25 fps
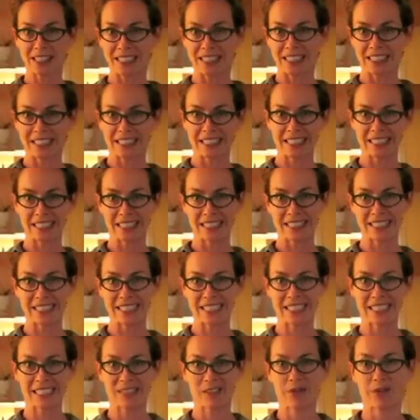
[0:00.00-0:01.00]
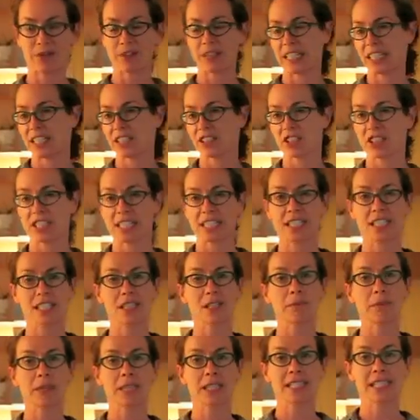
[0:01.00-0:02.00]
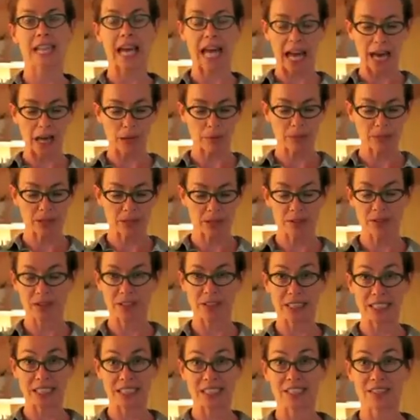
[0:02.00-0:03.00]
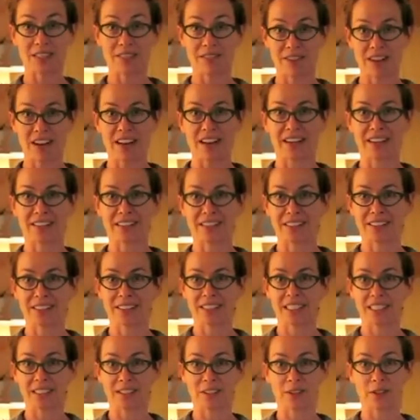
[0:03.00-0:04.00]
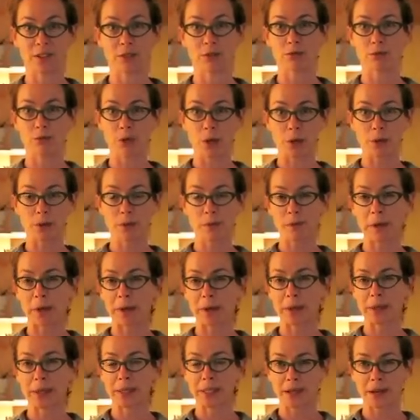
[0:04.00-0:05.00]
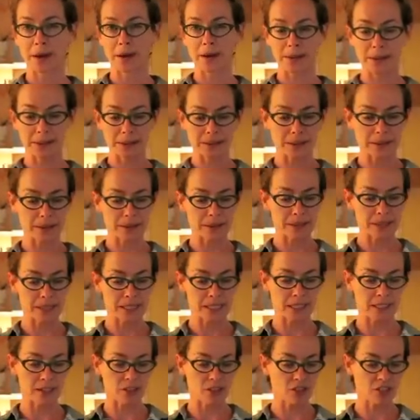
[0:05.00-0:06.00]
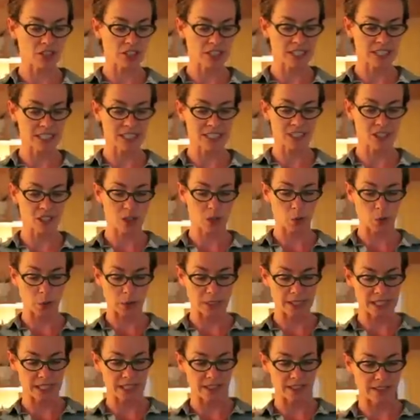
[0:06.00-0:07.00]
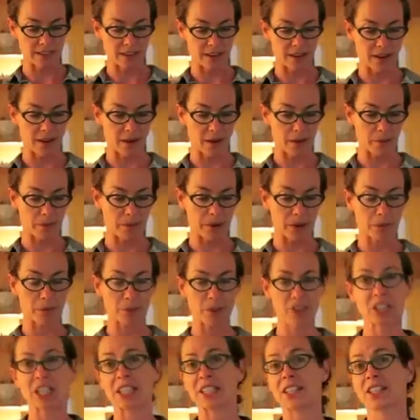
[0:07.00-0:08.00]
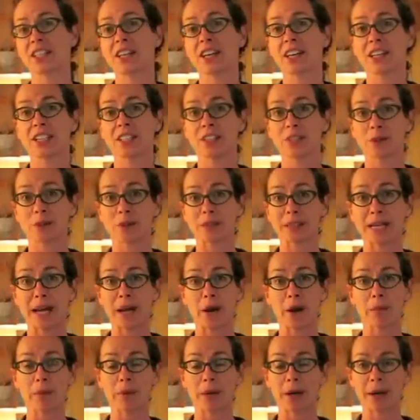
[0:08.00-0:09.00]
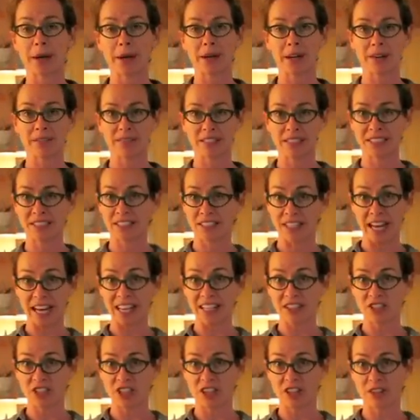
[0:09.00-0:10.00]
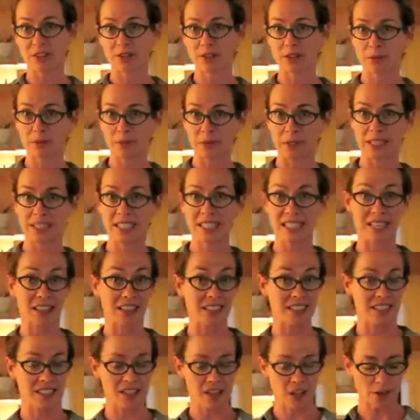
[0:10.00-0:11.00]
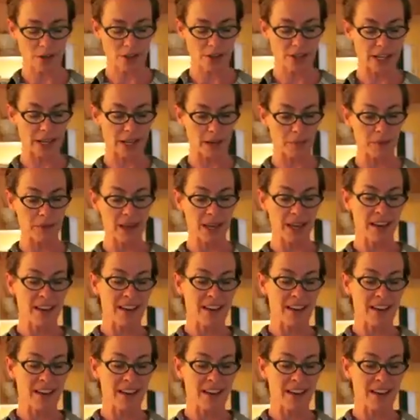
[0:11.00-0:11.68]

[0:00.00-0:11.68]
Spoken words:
is finished. It smells absolutely divine in here. The rosemary and the onions, it's just exquisite. I wish I could cut into it now, but I have to dash off to my son's soccer game.